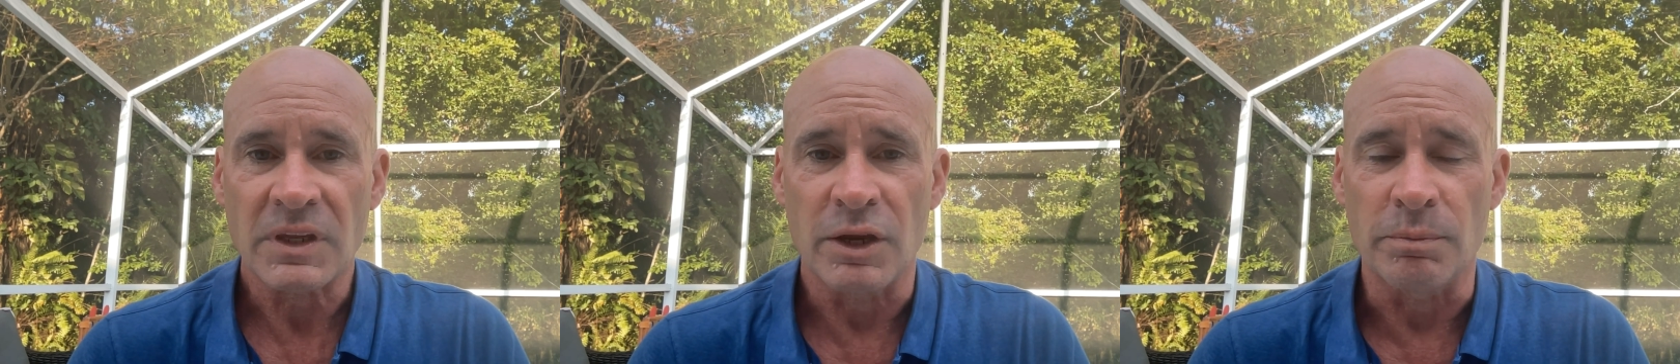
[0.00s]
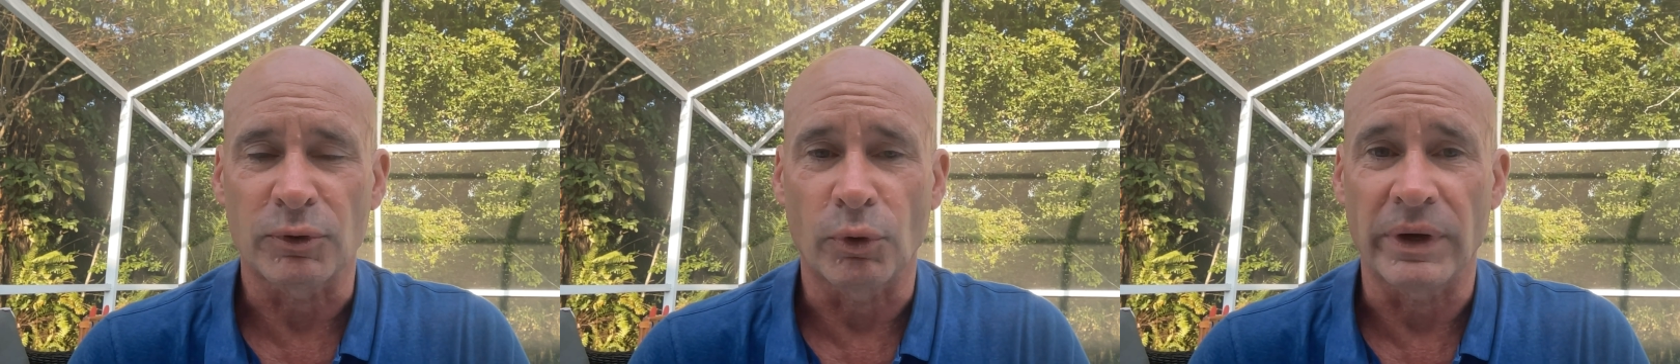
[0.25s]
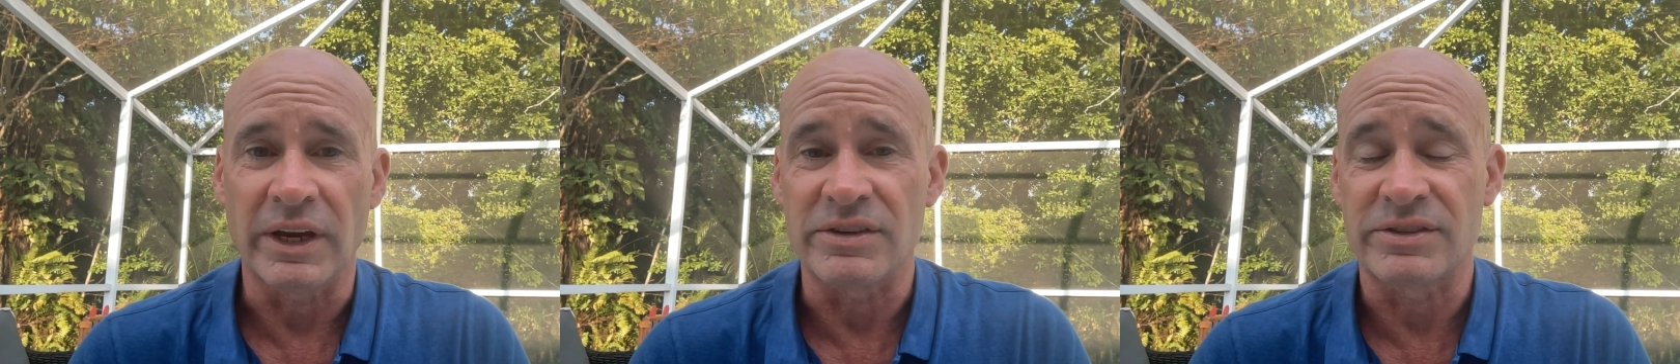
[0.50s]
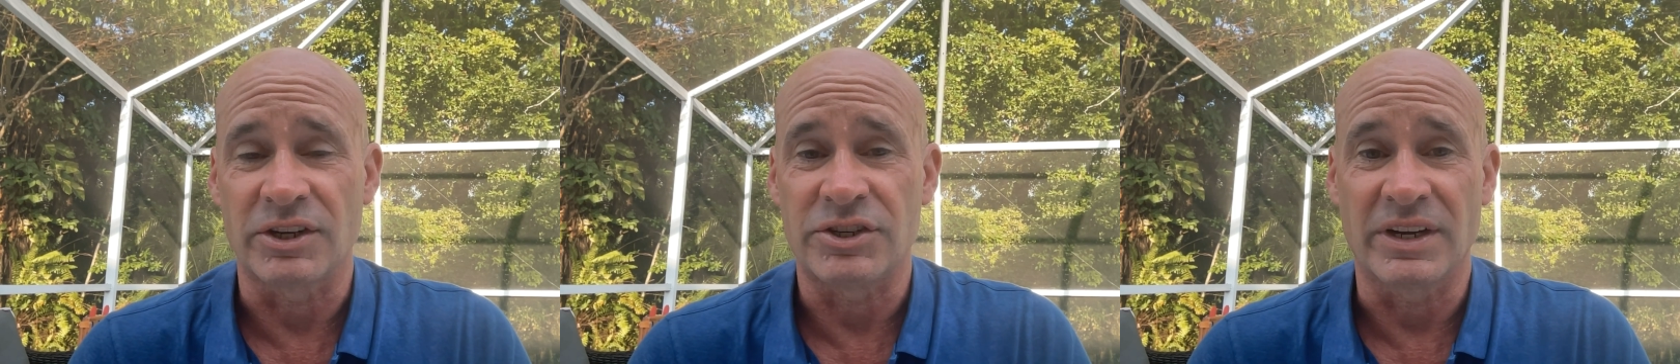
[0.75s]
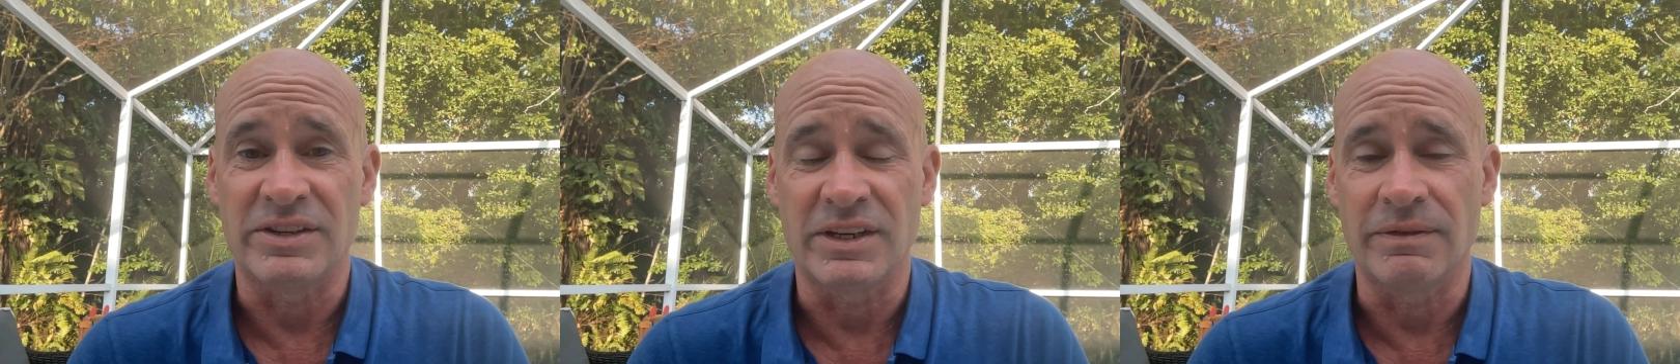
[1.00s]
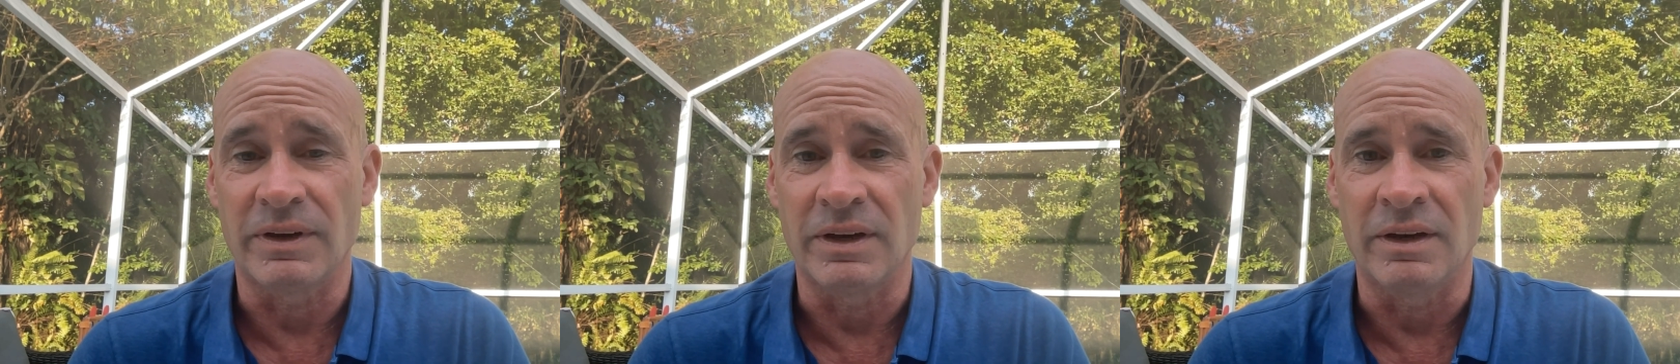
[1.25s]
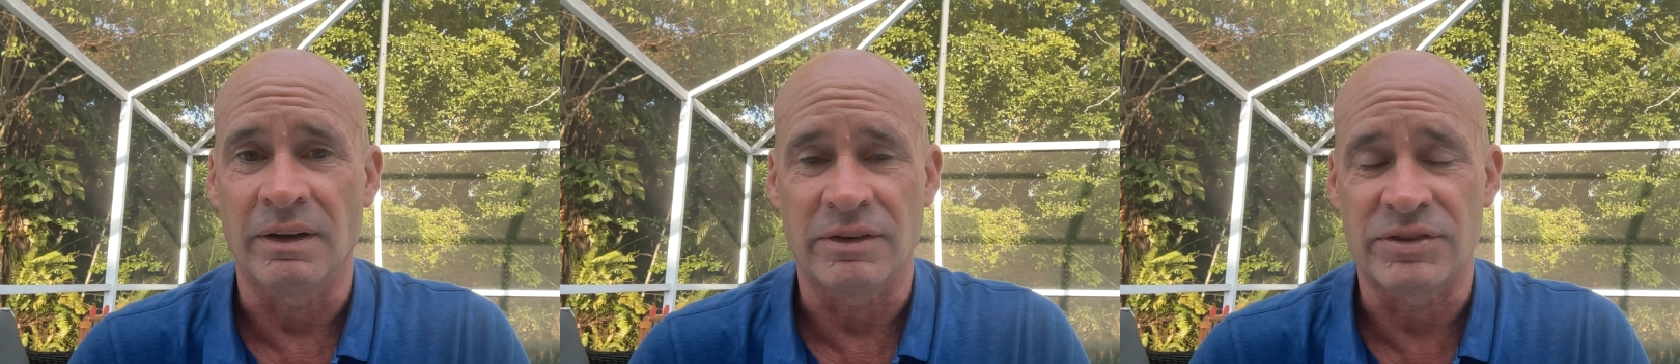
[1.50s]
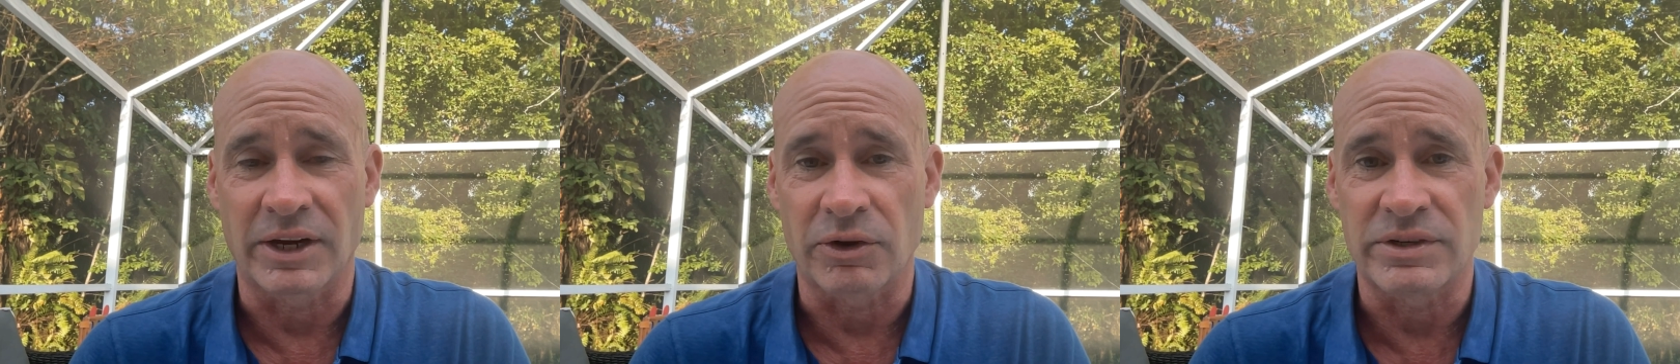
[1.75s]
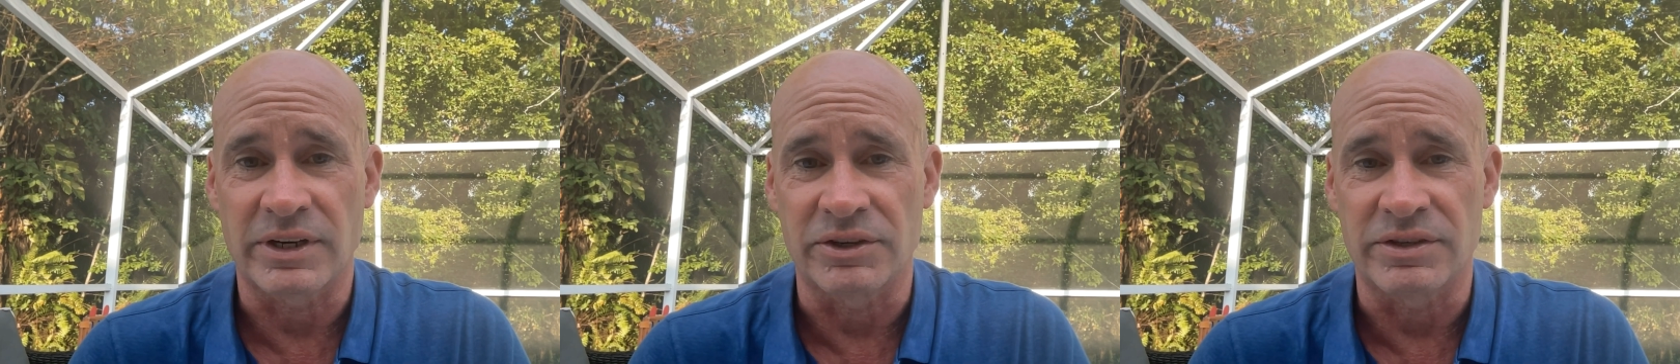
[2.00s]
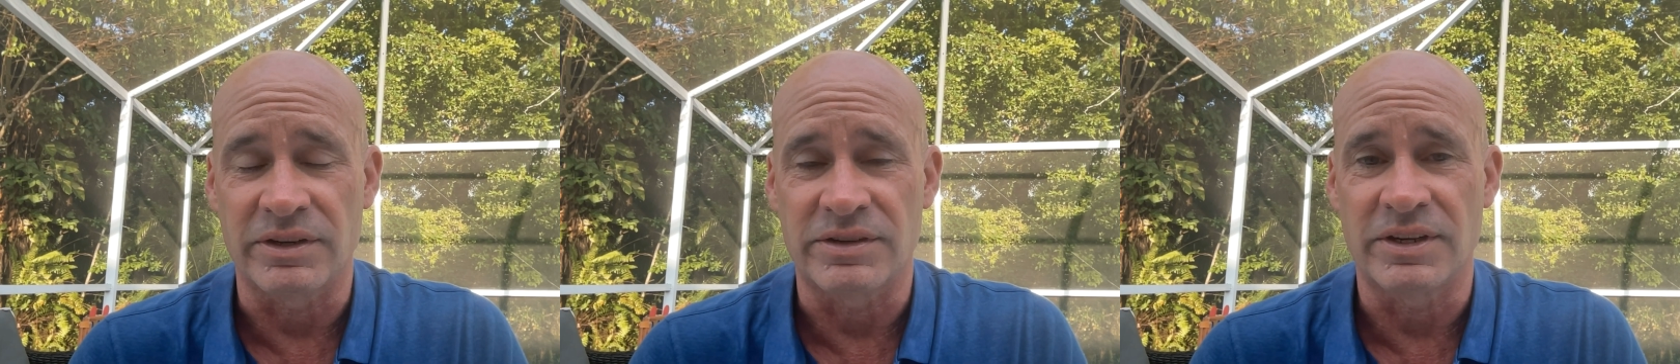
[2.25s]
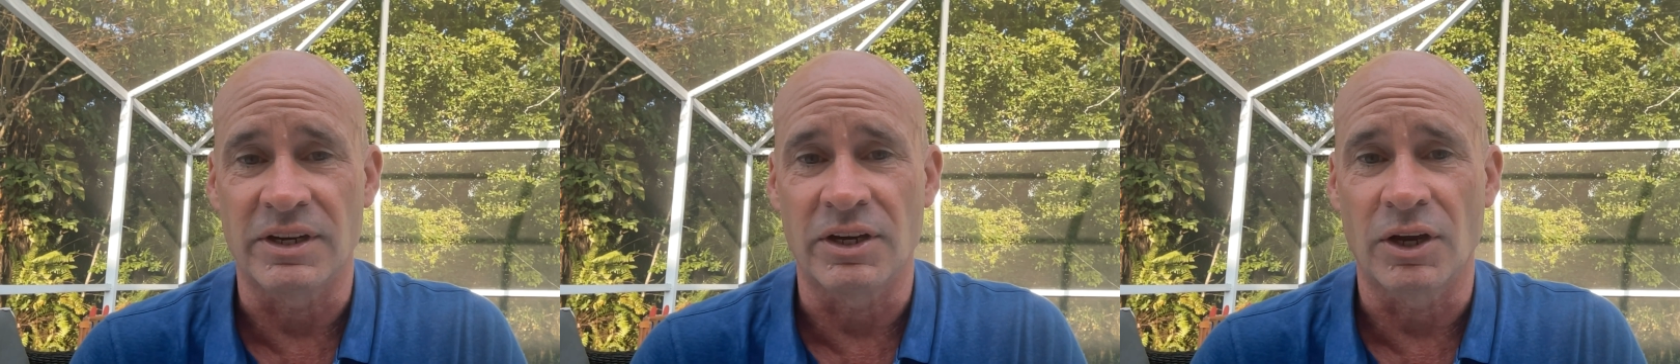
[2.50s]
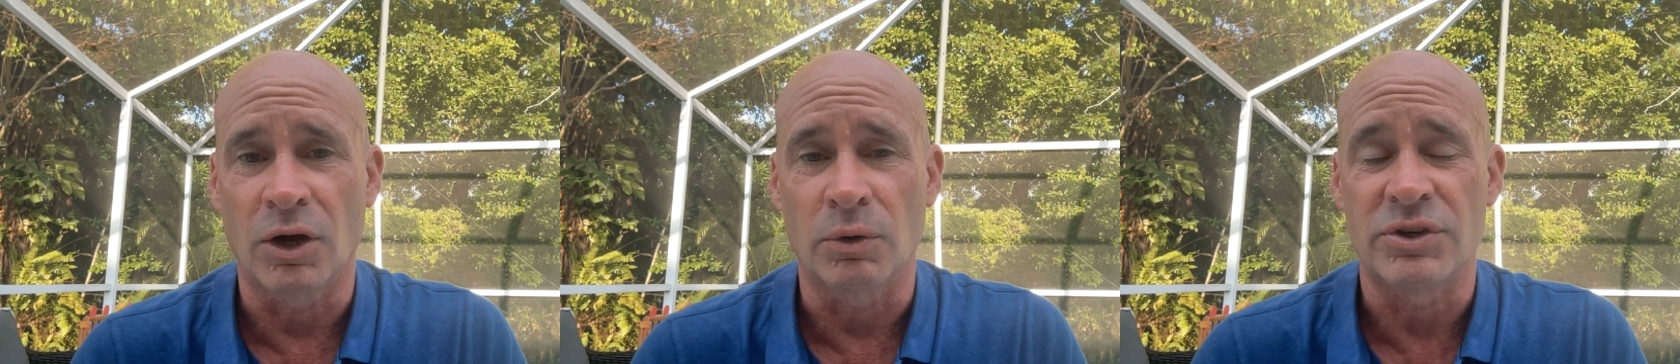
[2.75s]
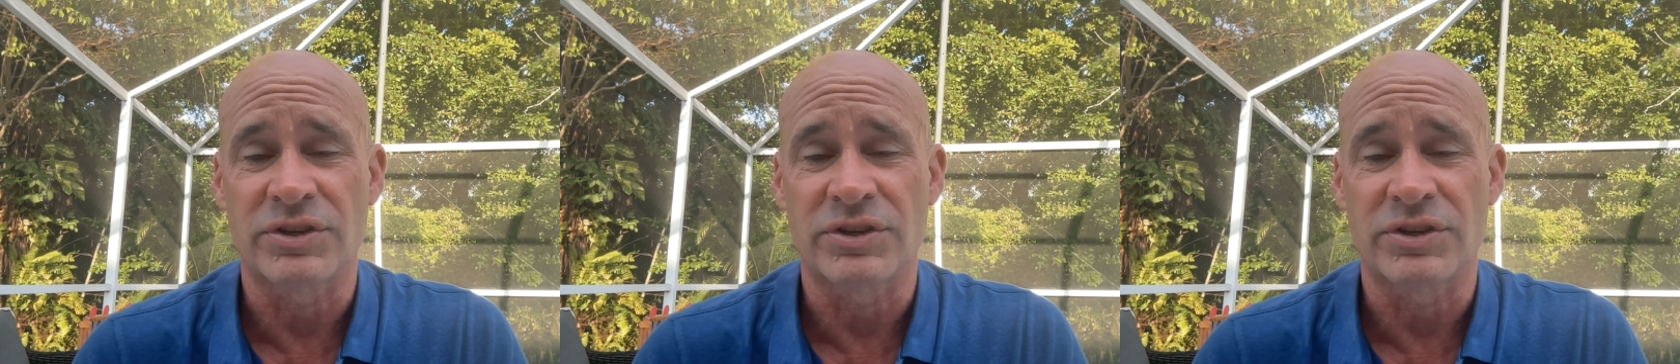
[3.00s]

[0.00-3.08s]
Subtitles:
employees, such as even secretaries to the CEO,